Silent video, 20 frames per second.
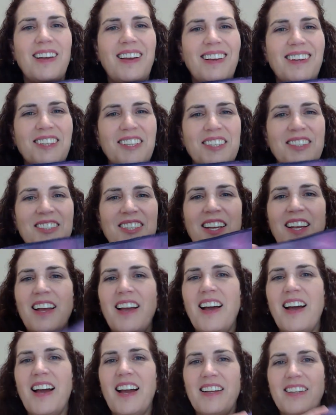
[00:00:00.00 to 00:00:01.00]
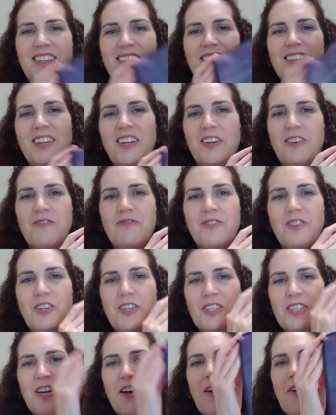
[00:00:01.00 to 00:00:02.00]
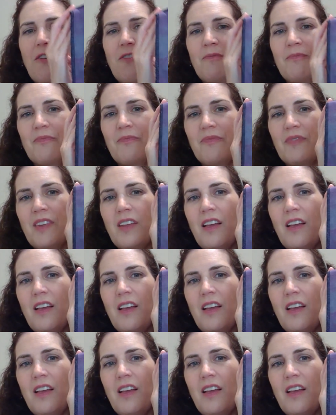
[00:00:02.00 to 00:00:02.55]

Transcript: Because you can tell